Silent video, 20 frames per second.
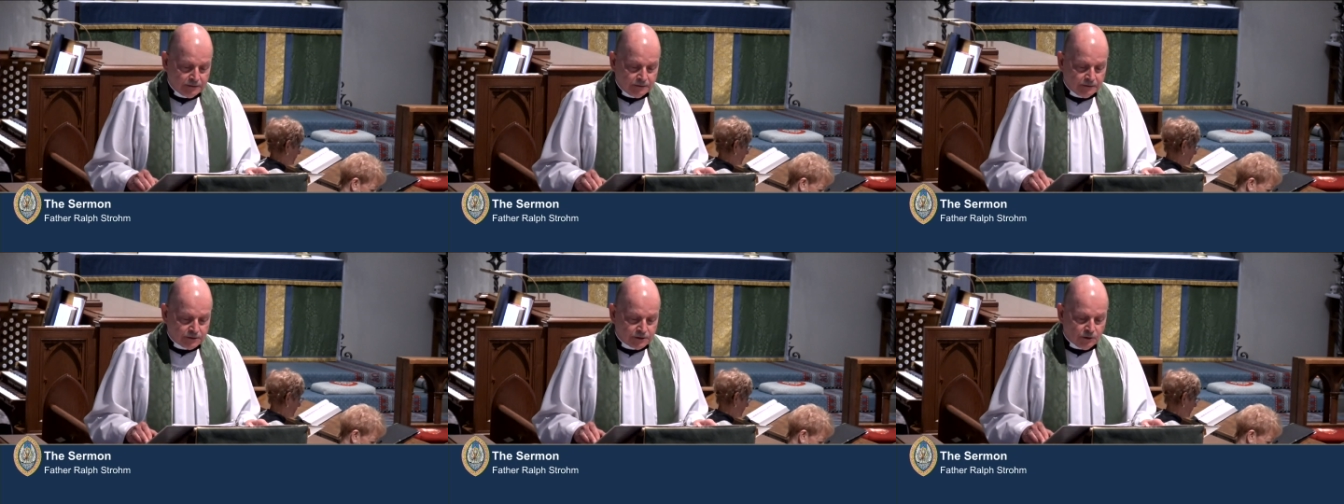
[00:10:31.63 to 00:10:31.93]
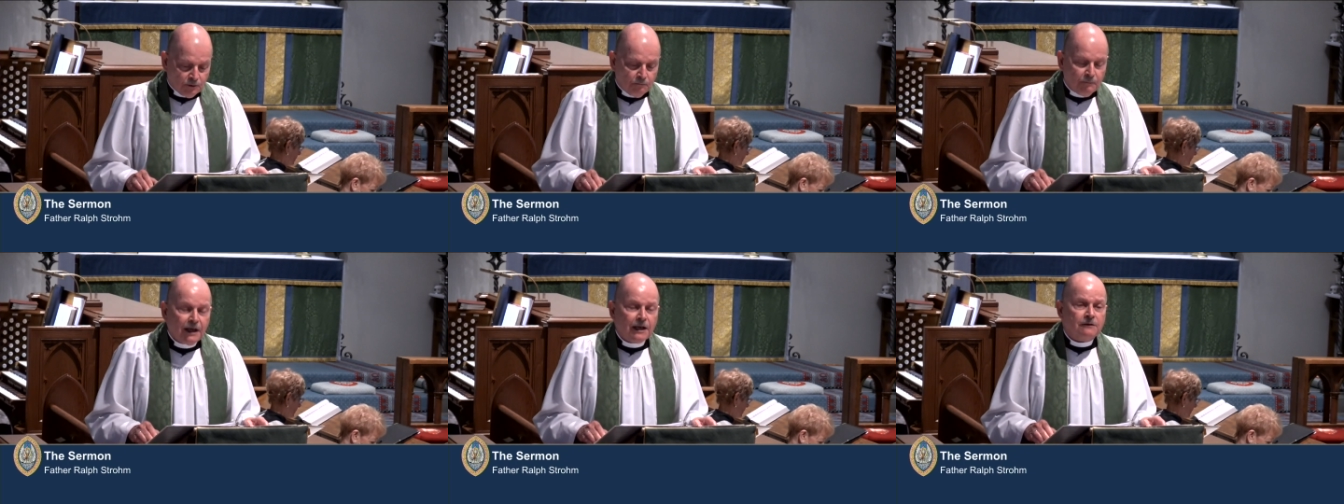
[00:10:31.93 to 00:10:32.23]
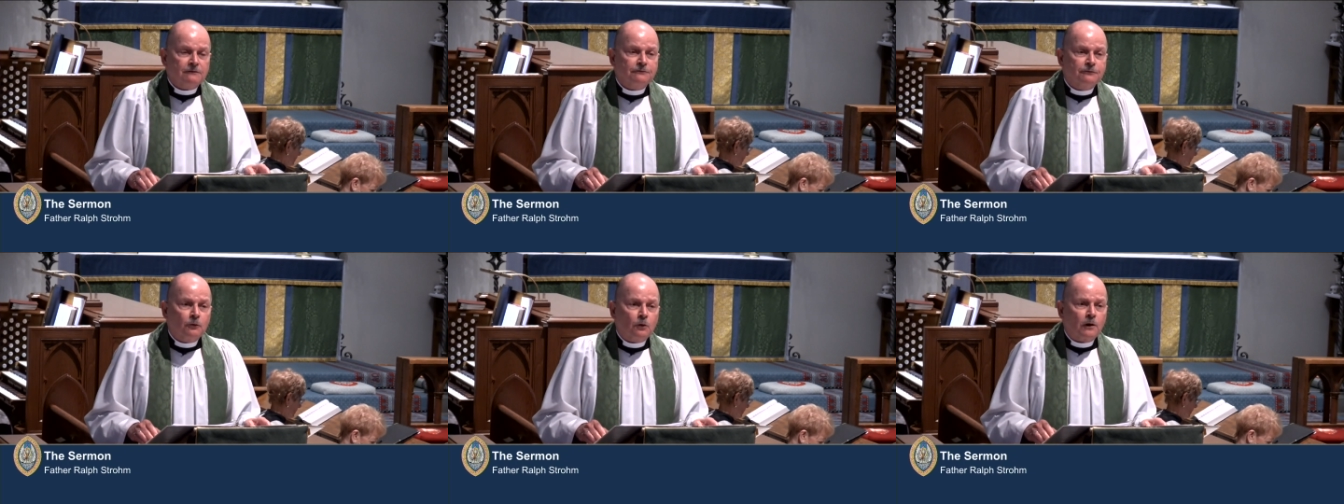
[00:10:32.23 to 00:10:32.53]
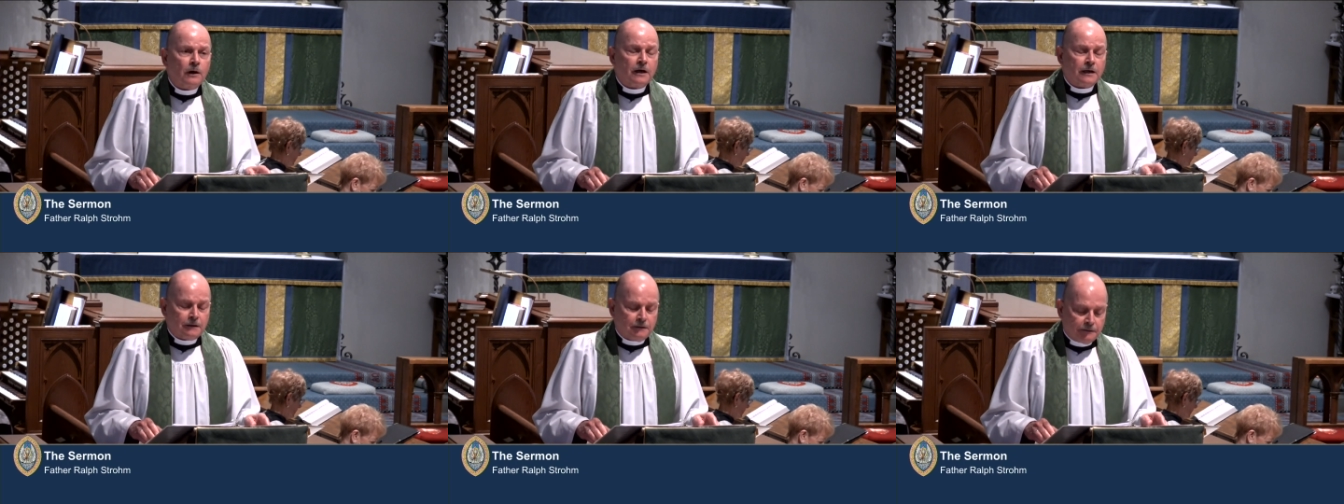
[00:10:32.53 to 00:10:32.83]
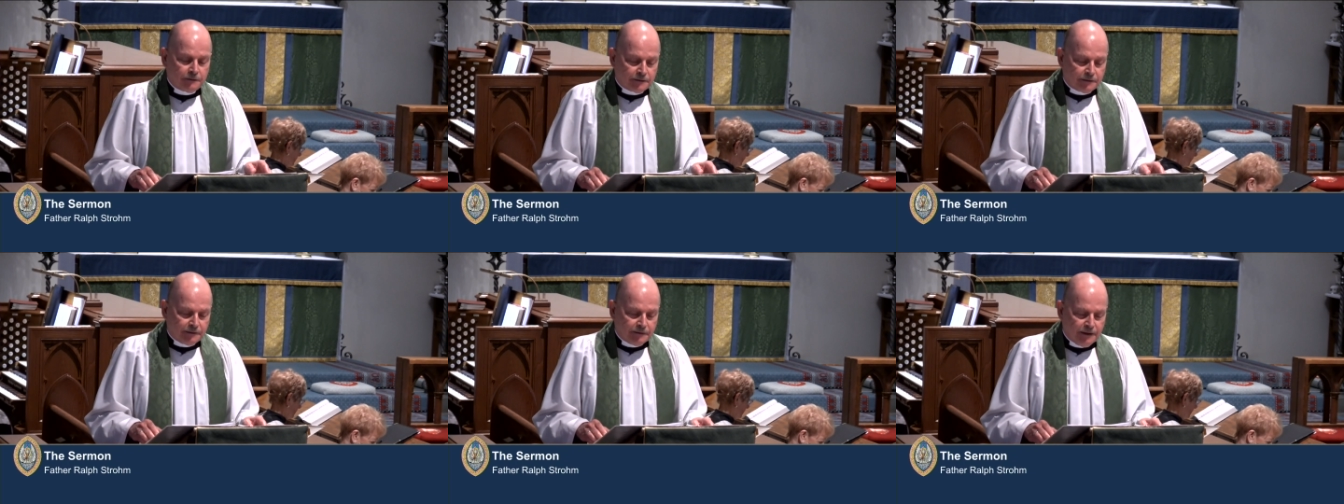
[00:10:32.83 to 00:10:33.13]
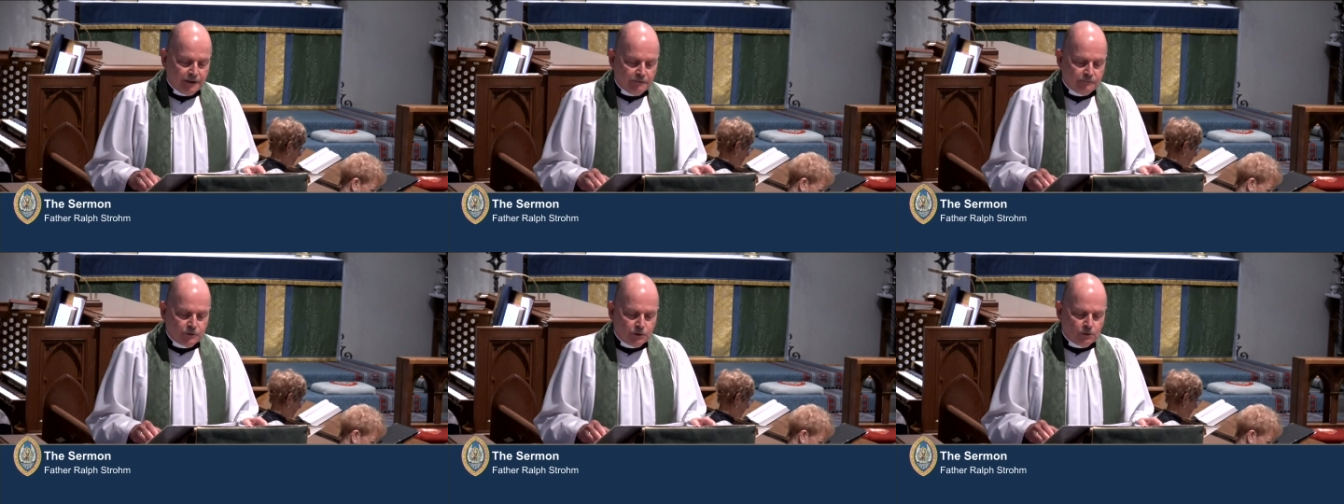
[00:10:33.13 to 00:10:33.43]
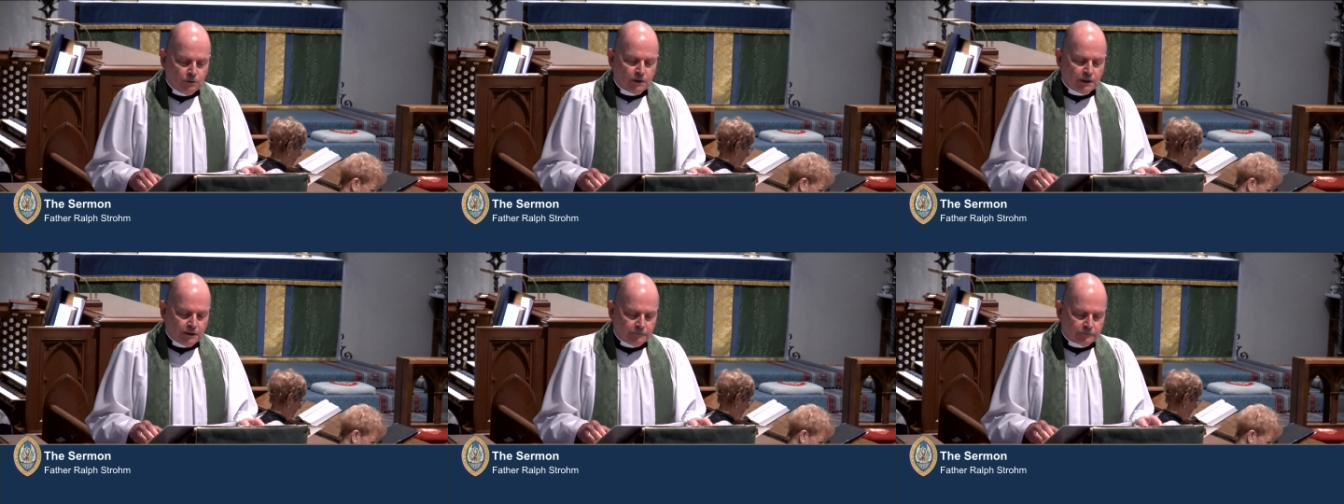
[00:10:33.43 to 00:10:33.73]
So, metaphorically, have
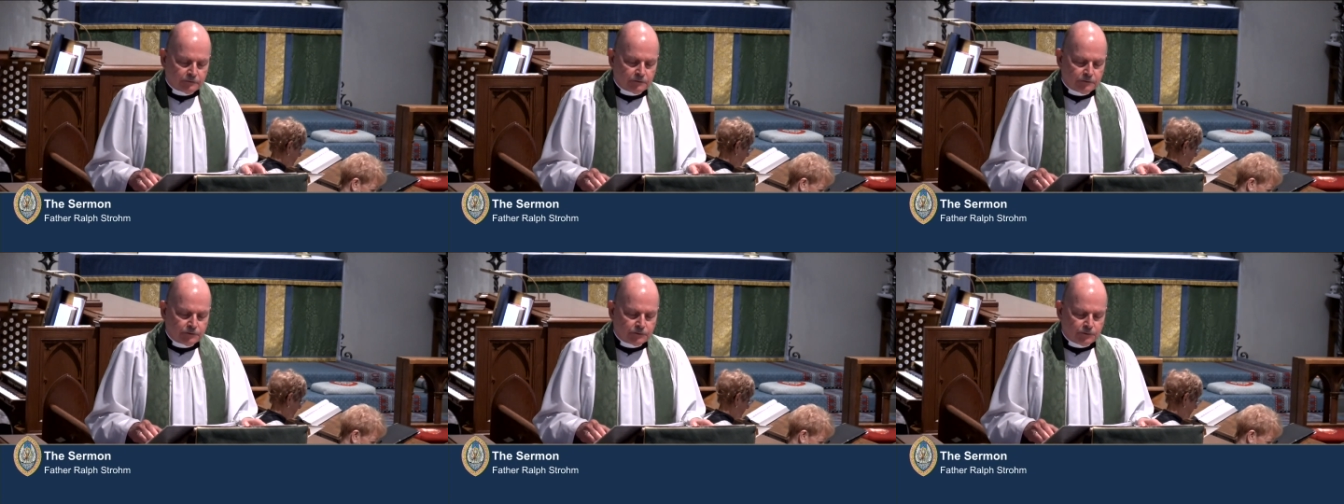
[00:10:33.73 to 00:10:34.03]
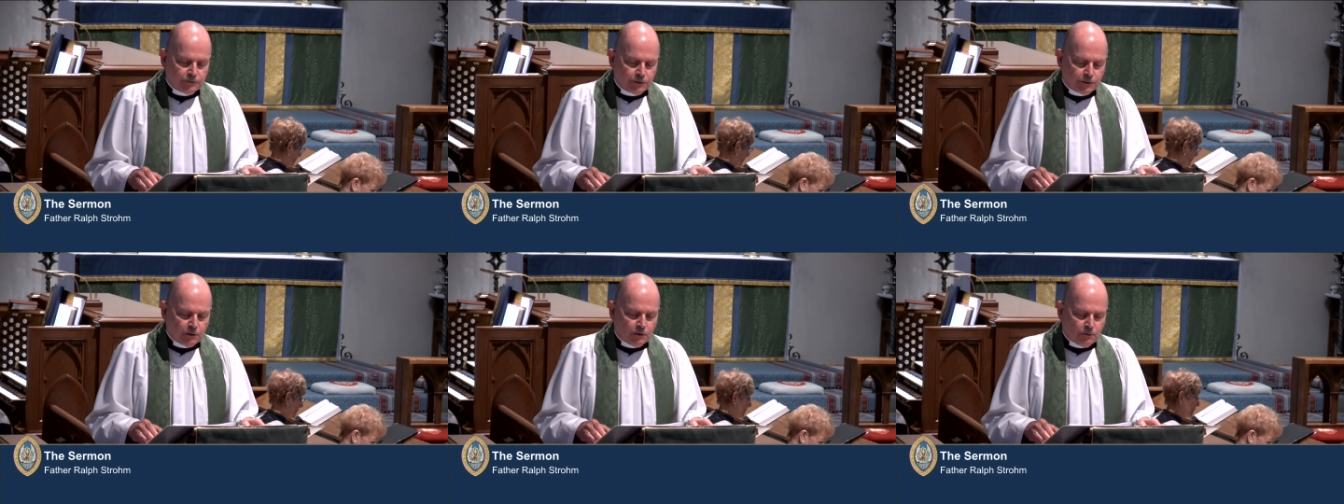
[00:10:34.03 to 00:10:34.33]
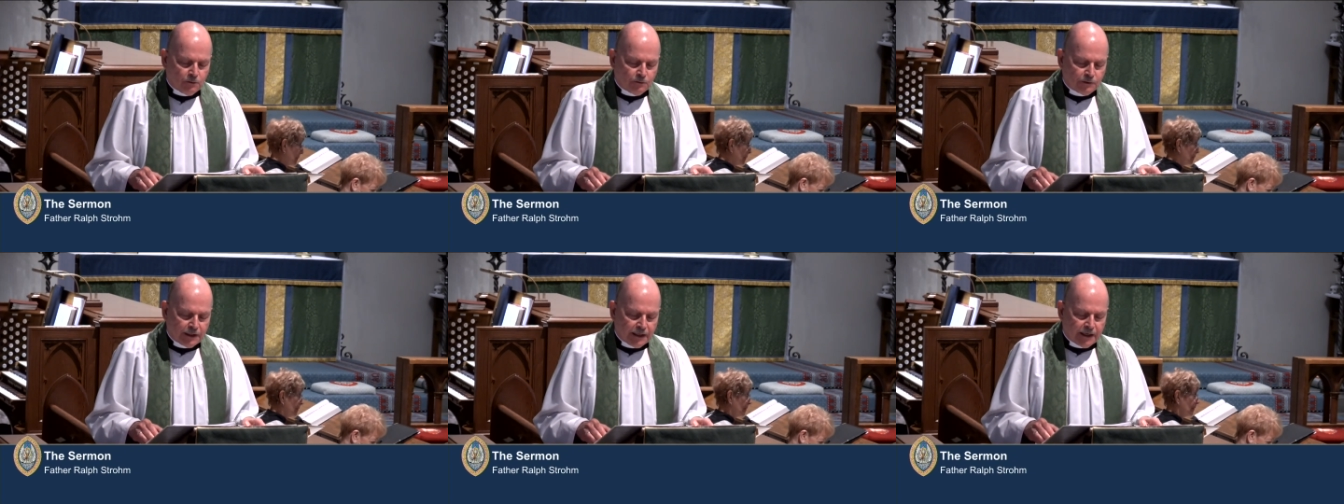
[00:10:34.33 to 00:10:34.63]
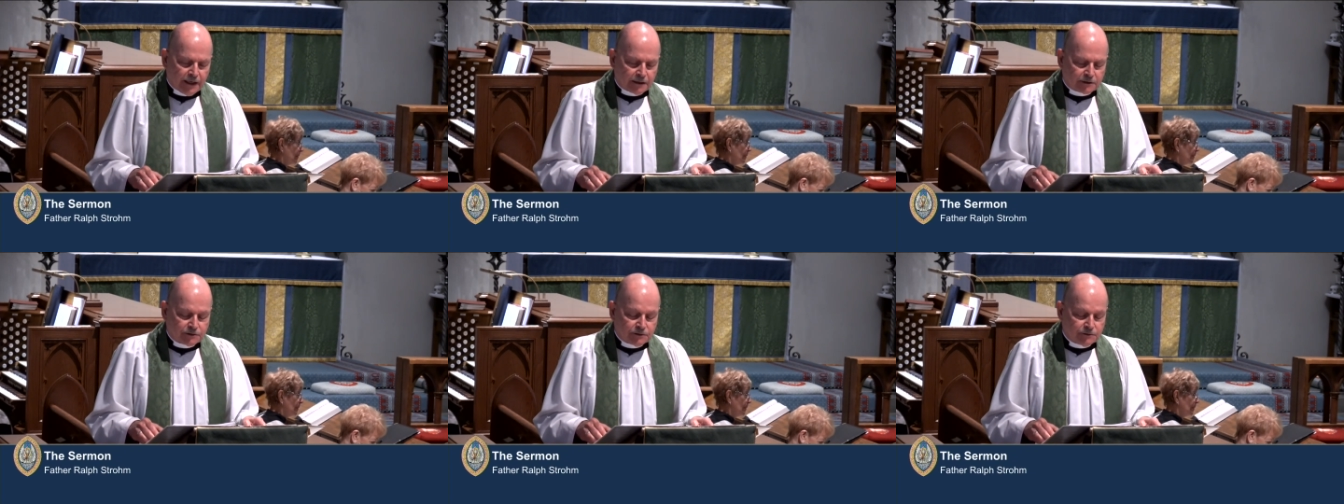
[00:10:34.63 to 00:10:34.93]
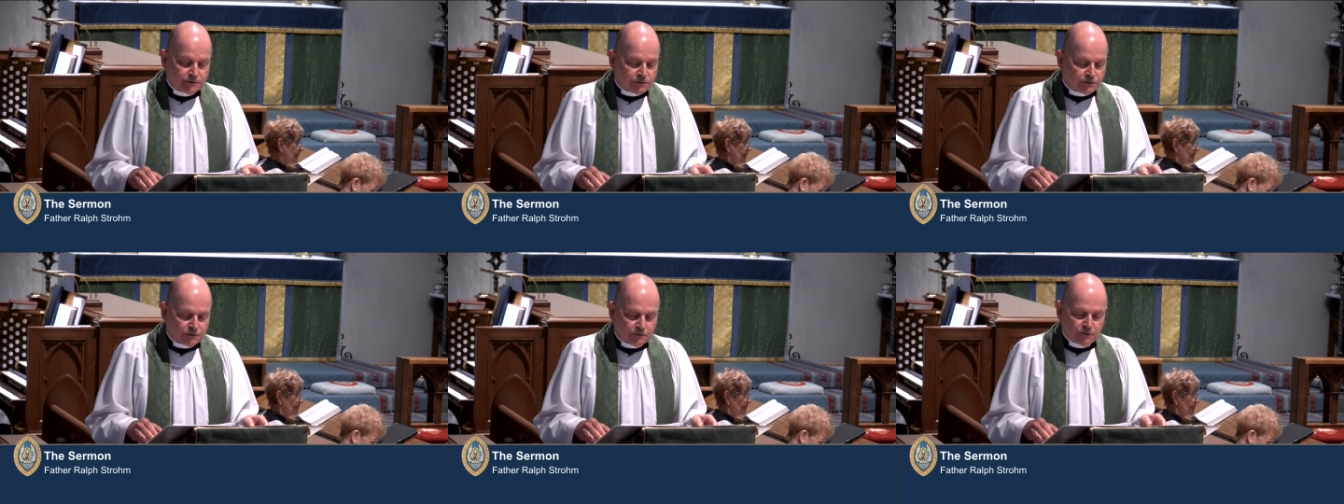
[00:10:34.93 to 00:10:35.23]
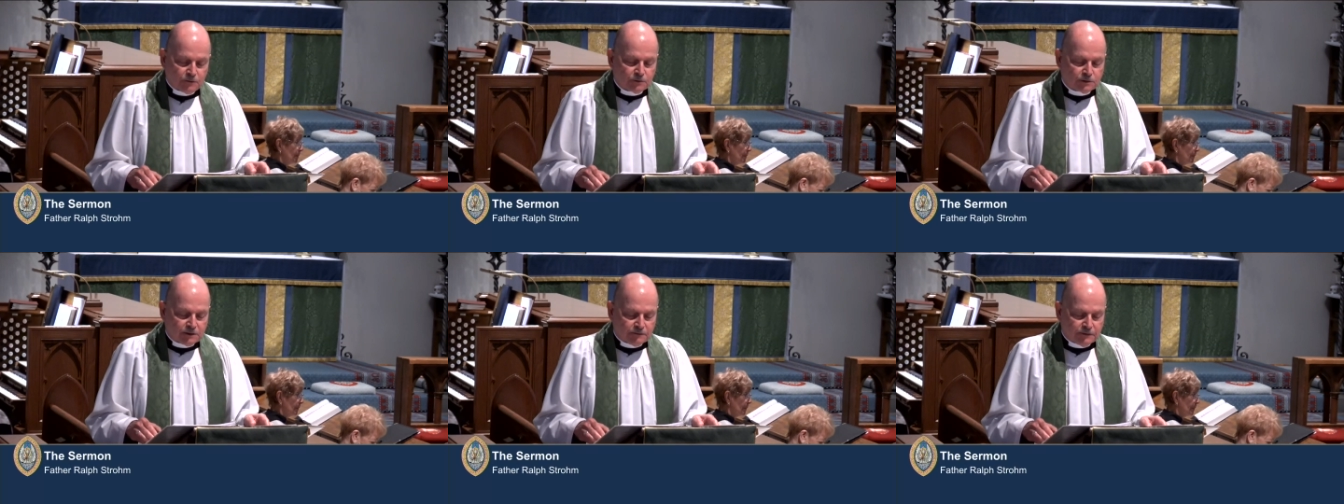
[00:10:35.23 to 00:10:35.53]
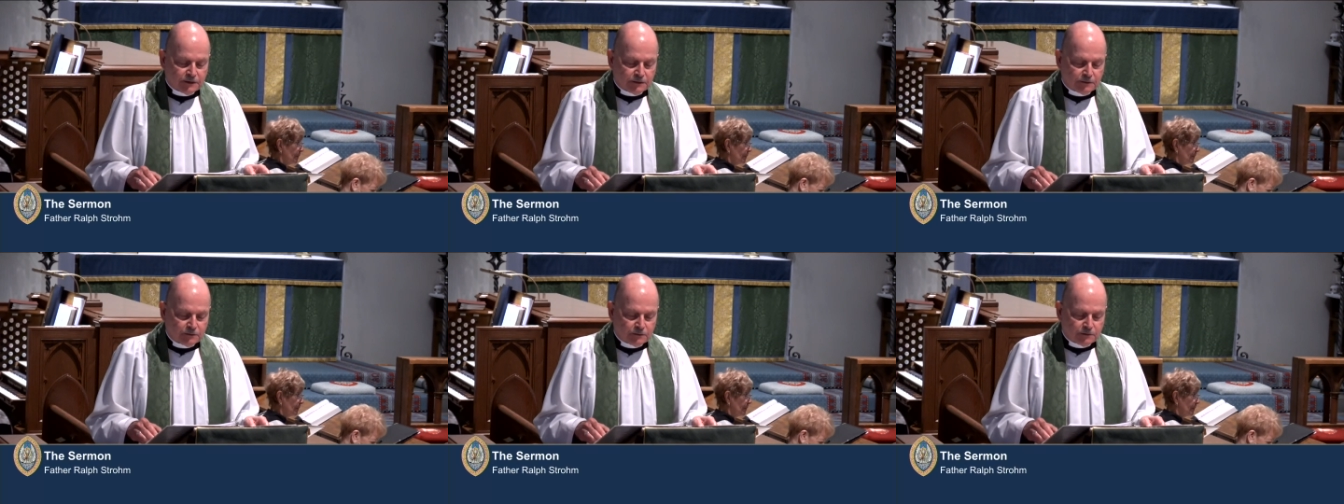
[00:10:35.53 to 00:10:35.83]
you ever, through your own actions or those of
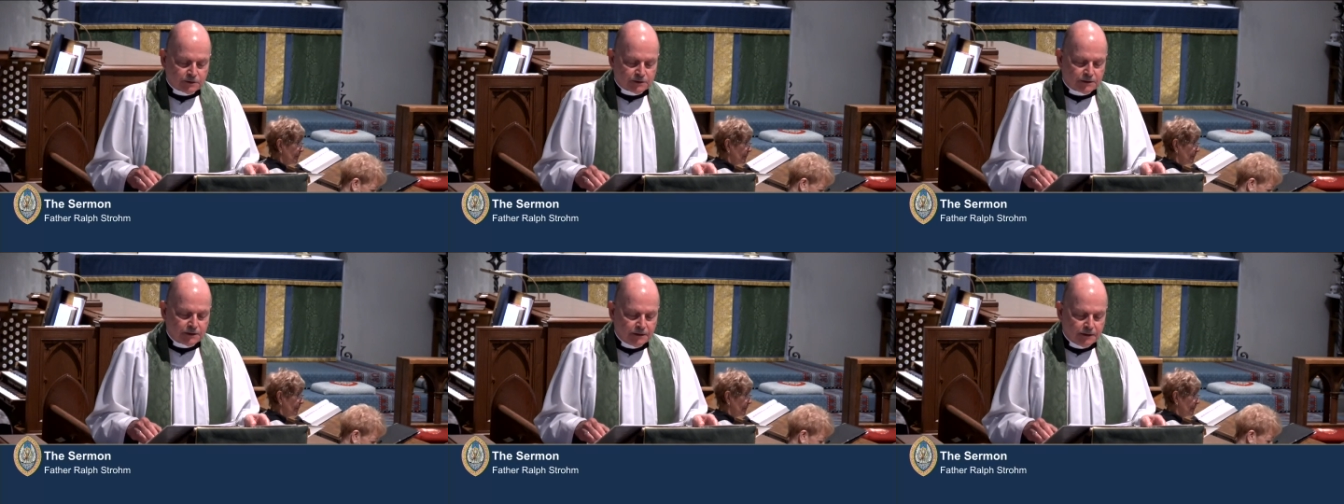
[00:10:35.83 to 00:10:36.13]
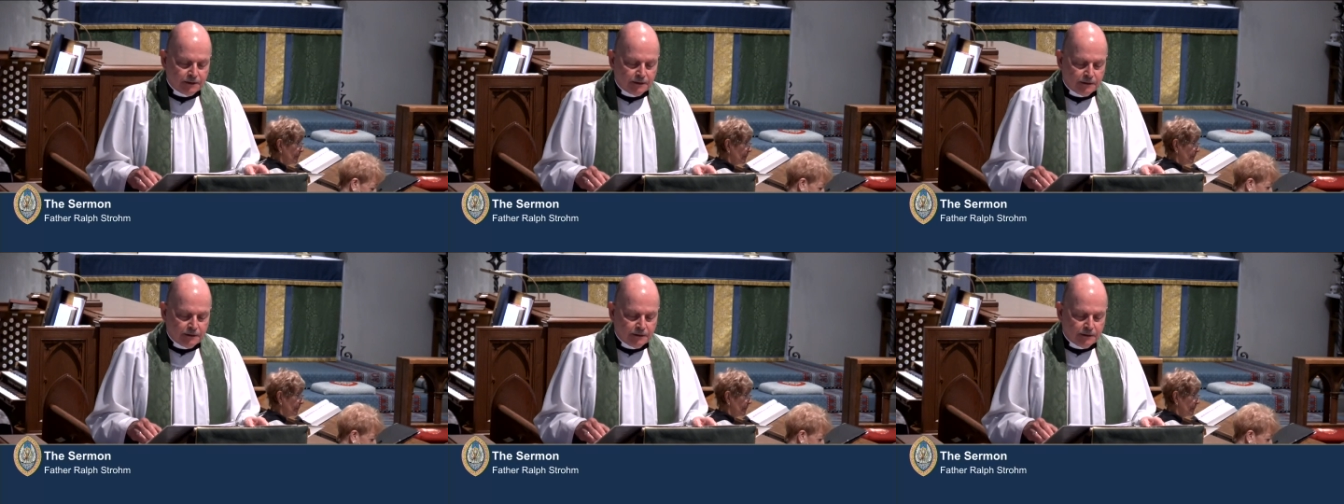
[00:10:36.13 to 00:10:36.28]
others,